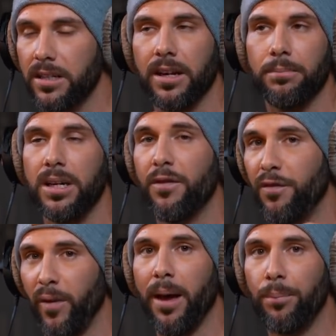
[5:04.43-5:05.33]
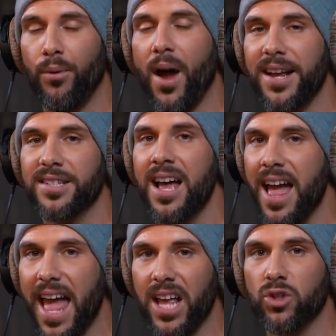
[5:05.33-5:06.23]
It can be a fair price
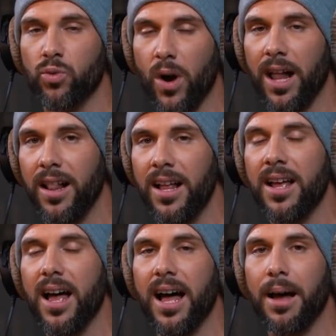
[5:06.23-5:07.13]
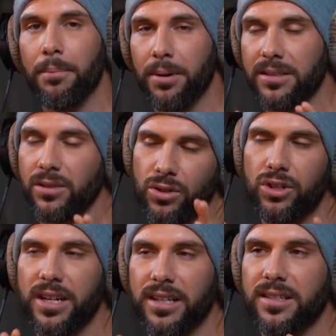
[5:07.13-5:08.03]
as well, but
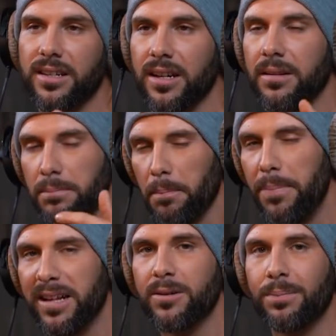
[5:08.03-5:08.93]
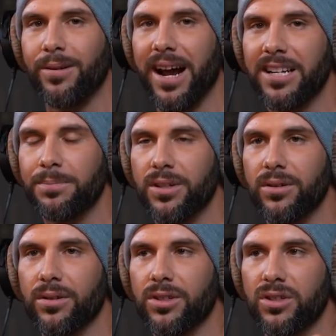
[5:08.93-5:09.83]
usually it's a better price
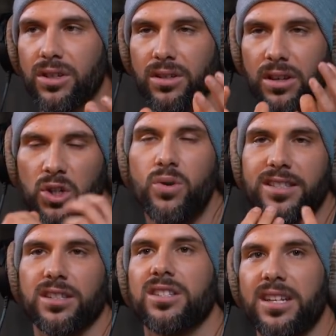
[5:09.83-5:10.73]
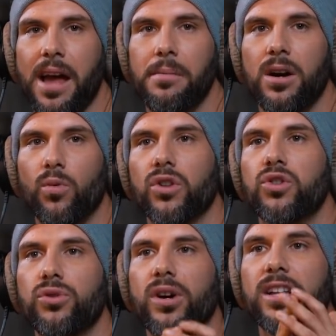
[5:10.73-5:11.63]
because you as a scammer want
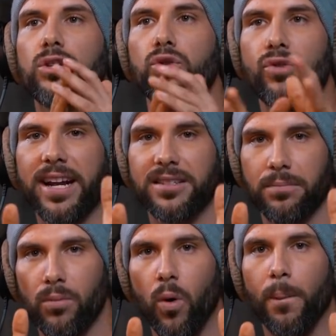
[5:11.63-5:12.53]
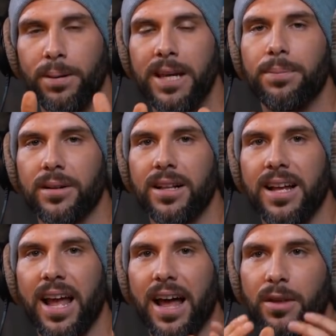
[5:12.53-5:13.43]
to attract more people,
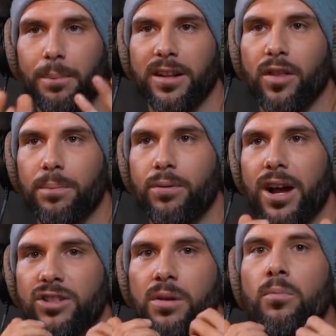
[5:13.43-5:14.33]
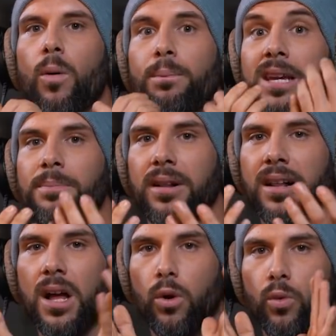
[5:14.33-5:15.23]
and the better the price, the more
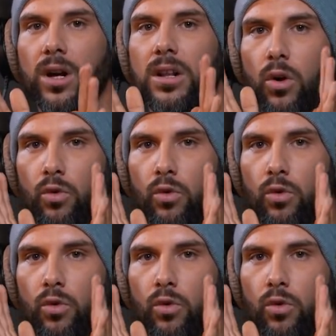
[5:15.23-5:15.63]
people will